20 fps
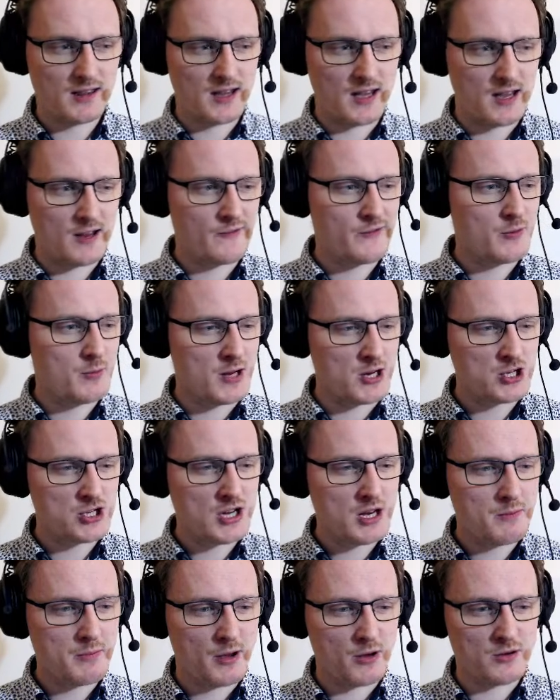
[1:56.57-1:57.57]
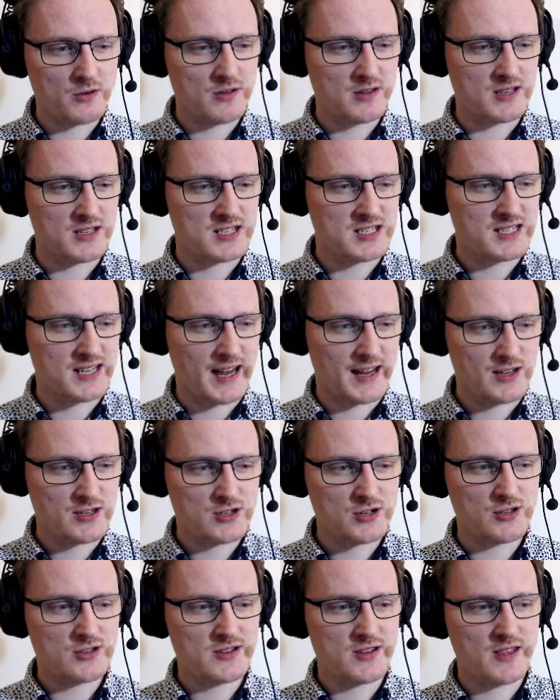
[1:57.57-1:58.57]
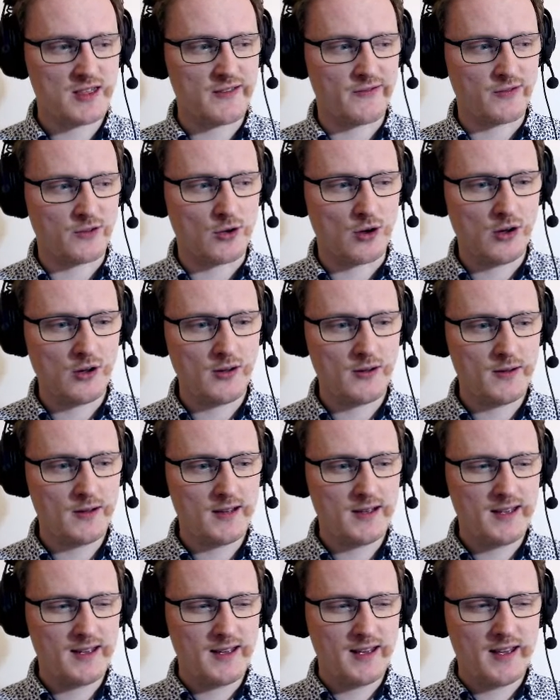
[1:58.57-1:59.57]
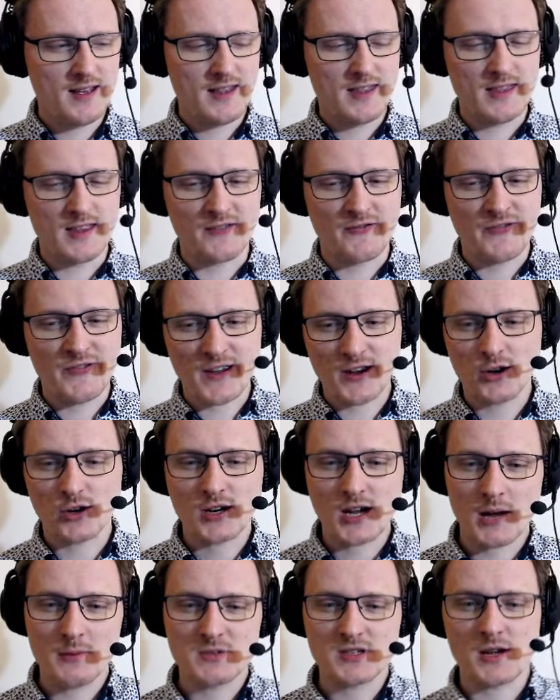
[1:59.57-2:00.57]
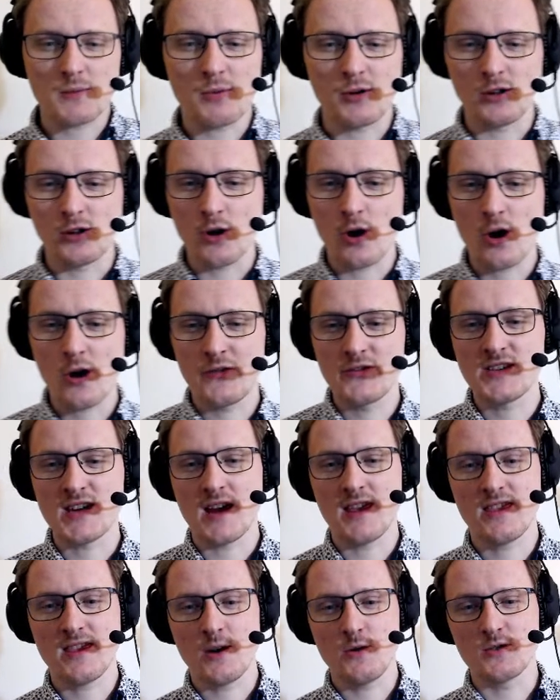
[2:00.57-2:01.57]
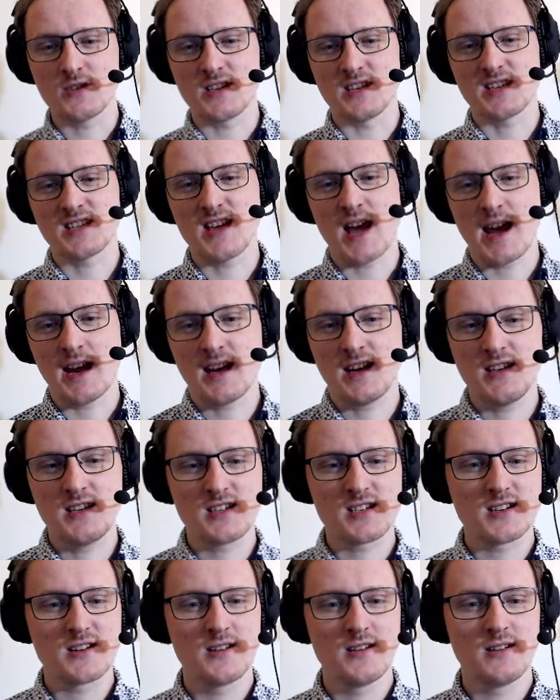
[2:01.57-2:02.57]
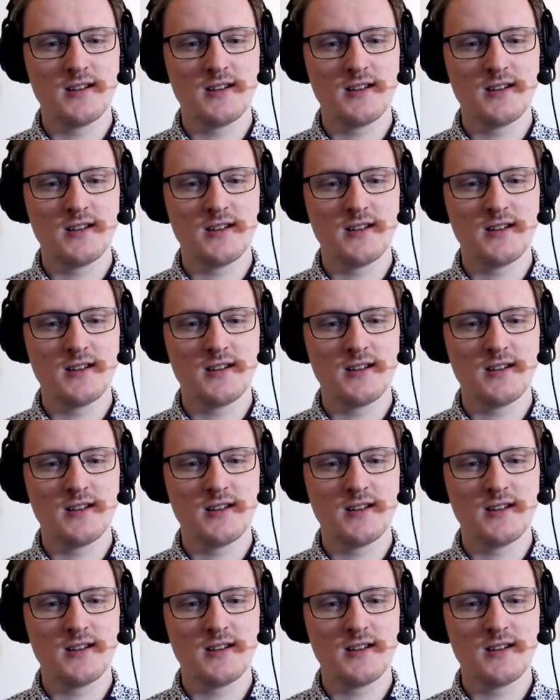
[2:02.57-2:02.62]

information about the sensors that they've got, the figure comes up a lot of 10,000 seconds